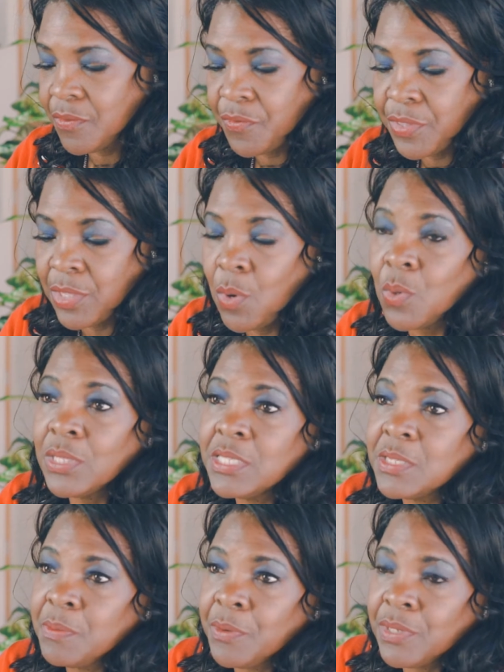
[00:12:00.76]
for the Holy
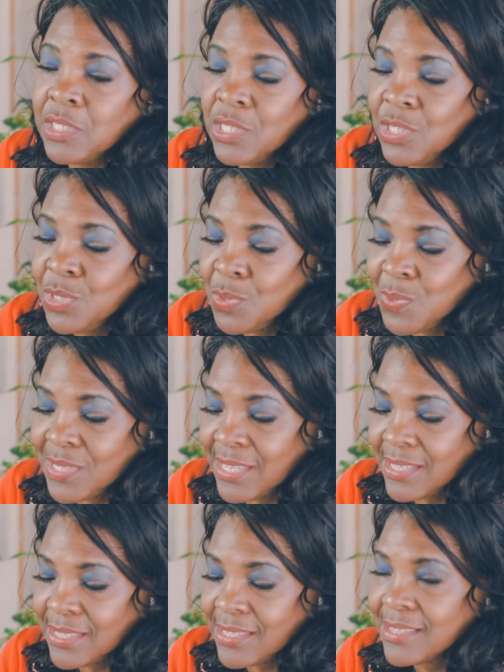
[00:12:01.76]
Spirit to use
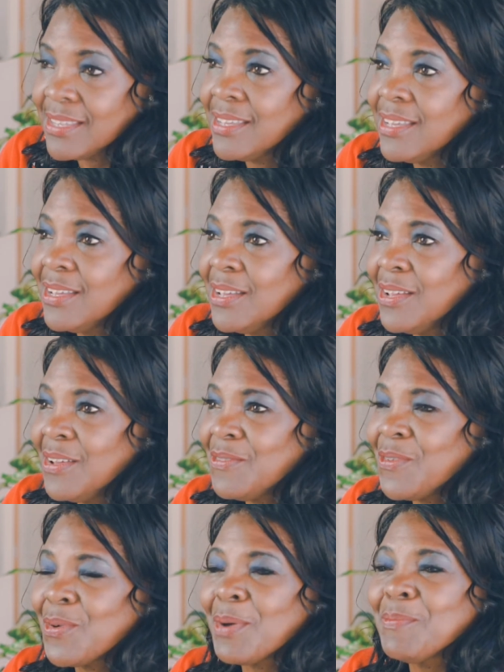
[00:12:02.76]
us
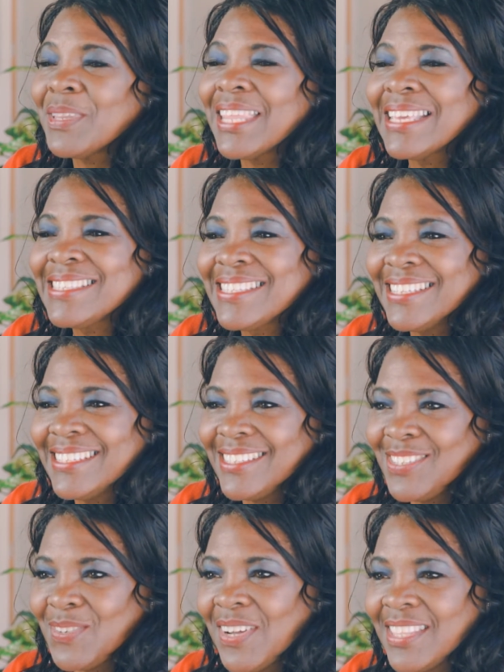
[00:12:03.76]
for a blessing
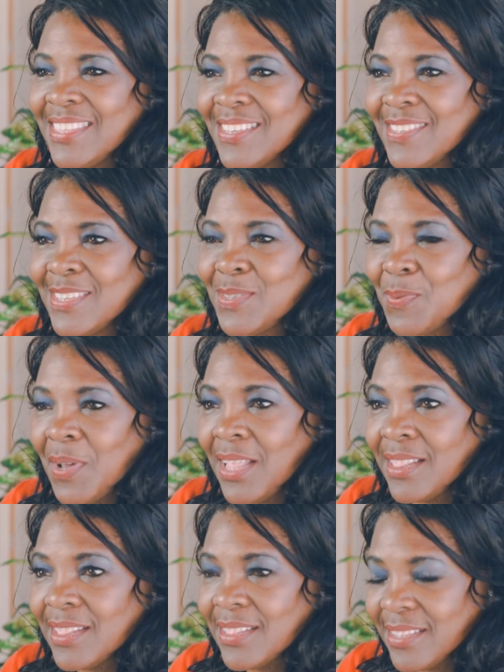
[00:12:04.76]
to others as well.